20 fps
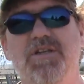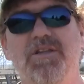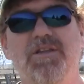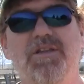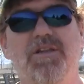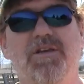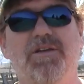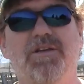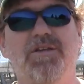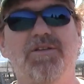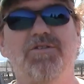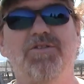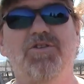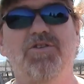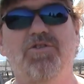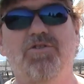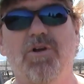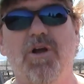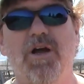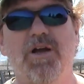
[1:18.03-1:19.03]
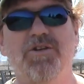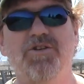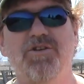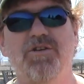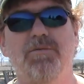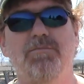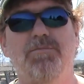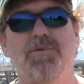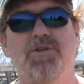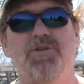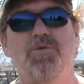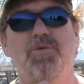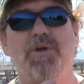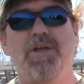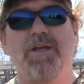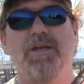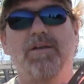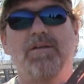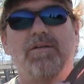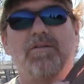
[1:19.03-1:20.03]
in the construction
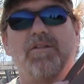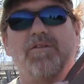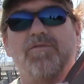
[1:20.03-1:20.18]
between